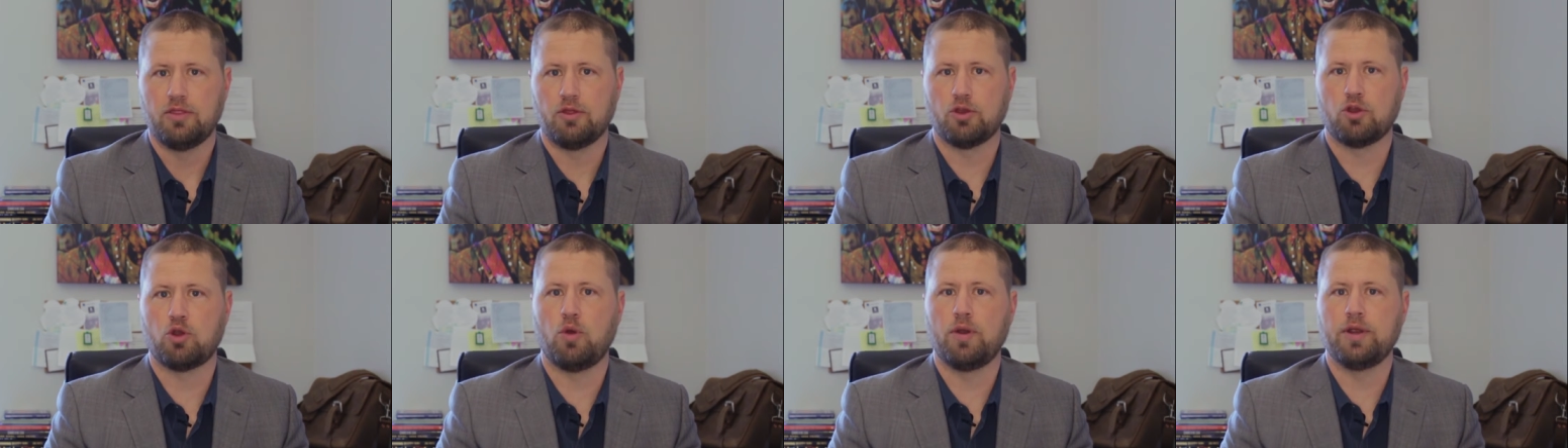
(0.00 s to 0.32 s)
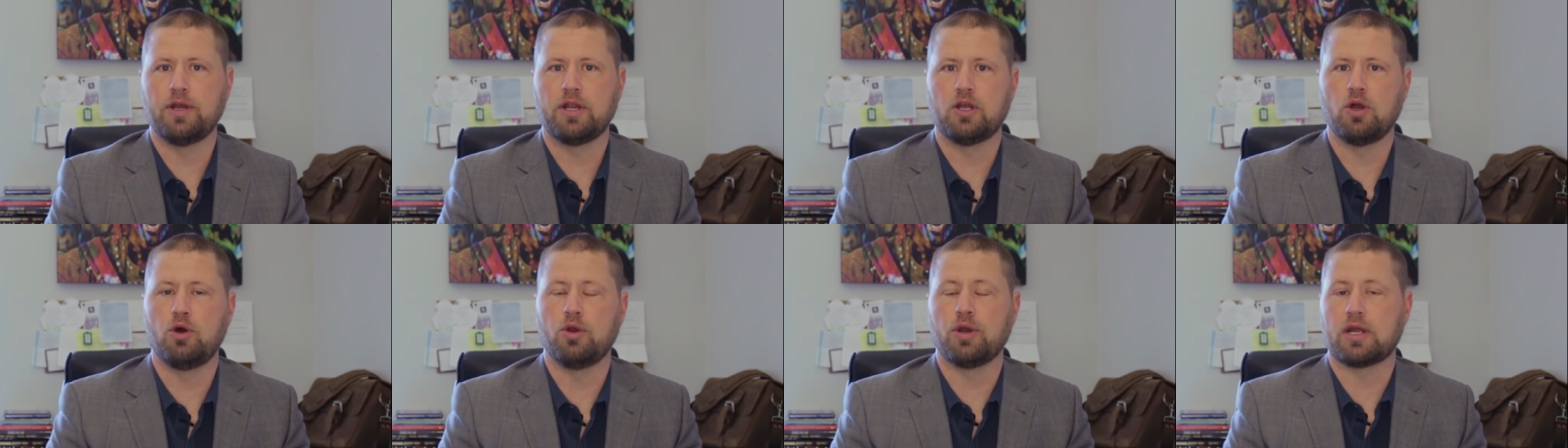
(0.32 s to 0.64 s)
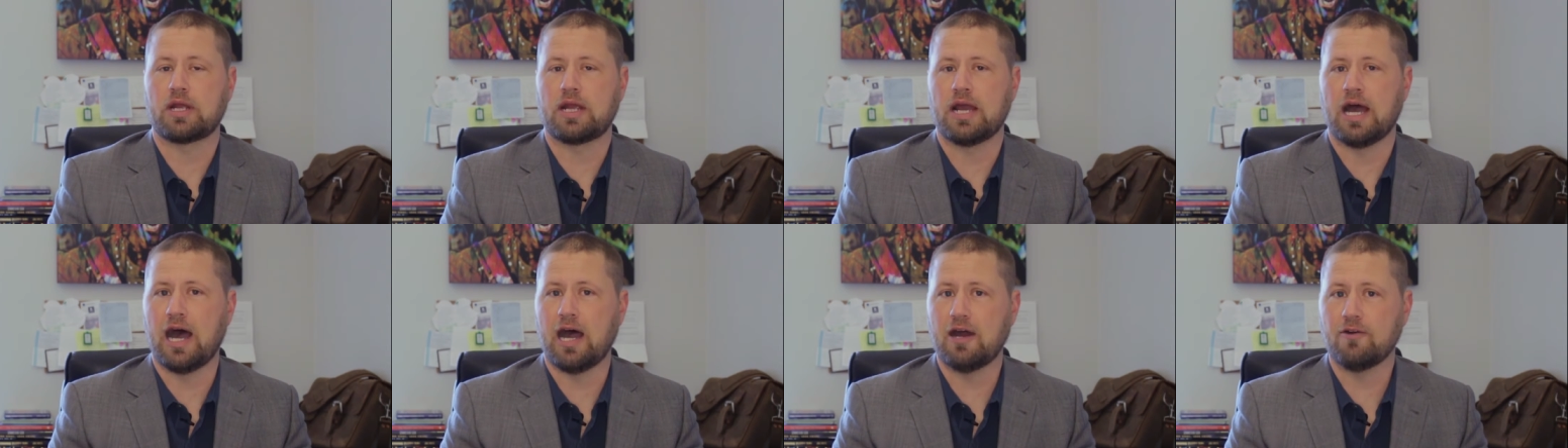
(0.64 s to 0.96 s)
They're going to go to
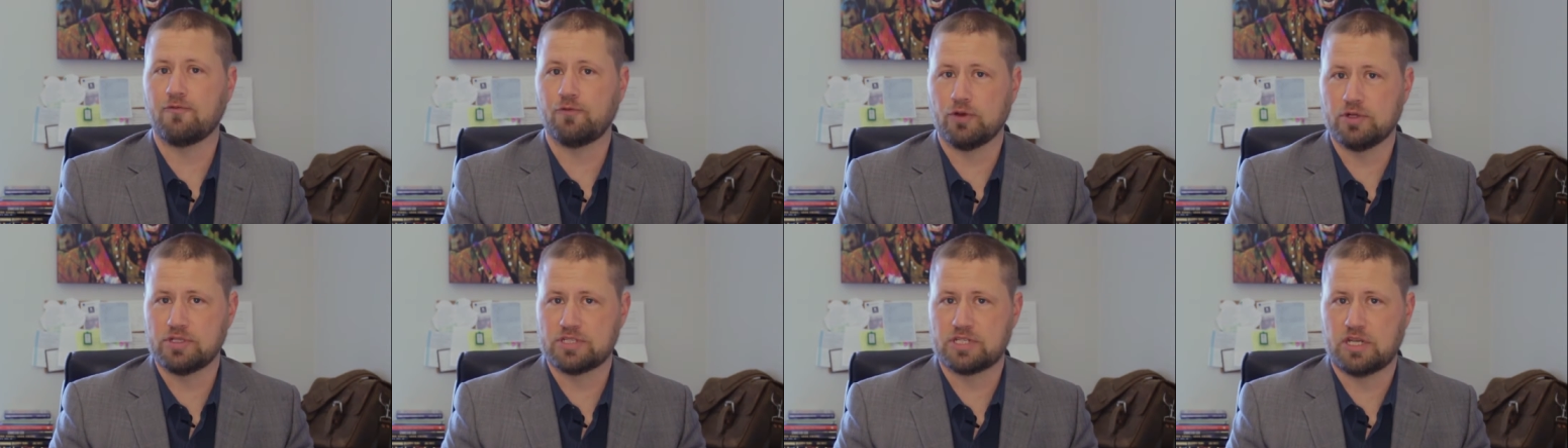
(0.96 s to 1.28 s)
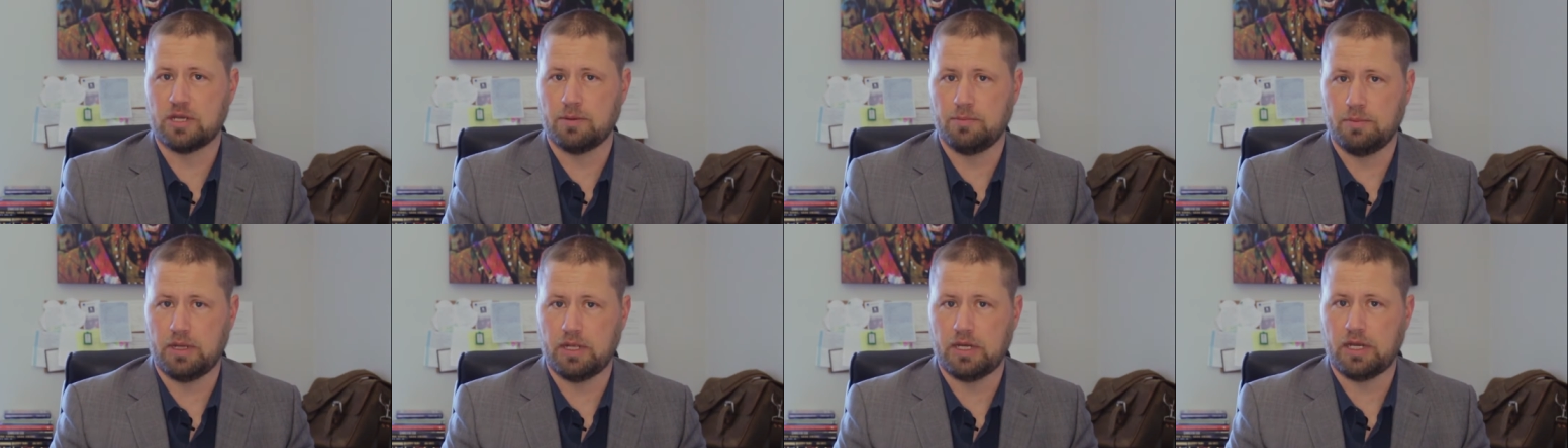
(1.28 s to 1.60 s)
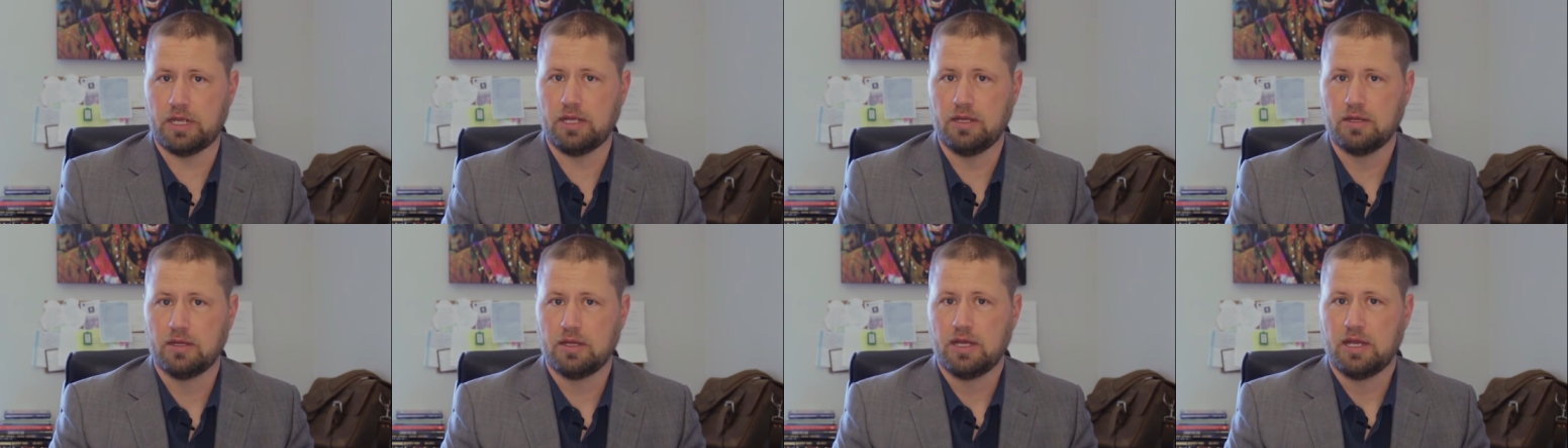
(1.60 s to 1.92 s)
conference
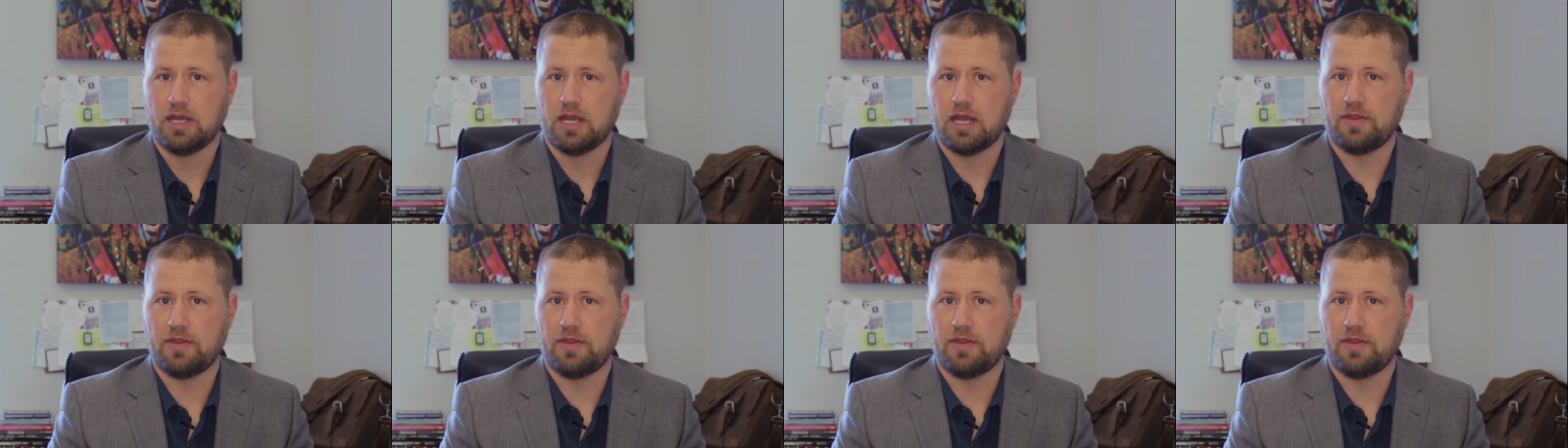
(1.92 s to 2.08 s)
committee,